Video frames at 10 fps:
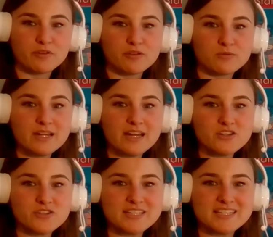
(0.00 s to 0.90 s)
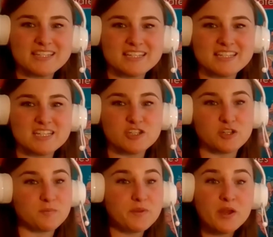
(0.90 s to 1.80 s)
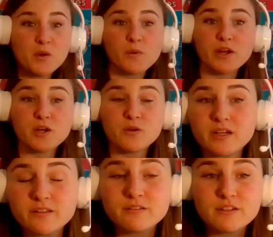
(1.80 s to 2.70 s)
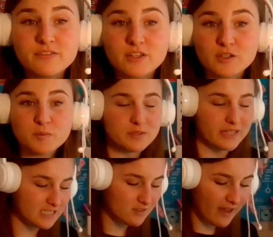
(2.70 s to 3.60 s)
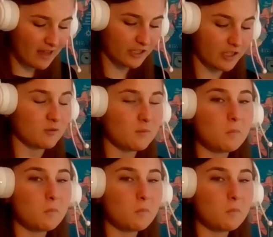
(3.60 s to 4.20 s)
362. We're going to quickly review place value.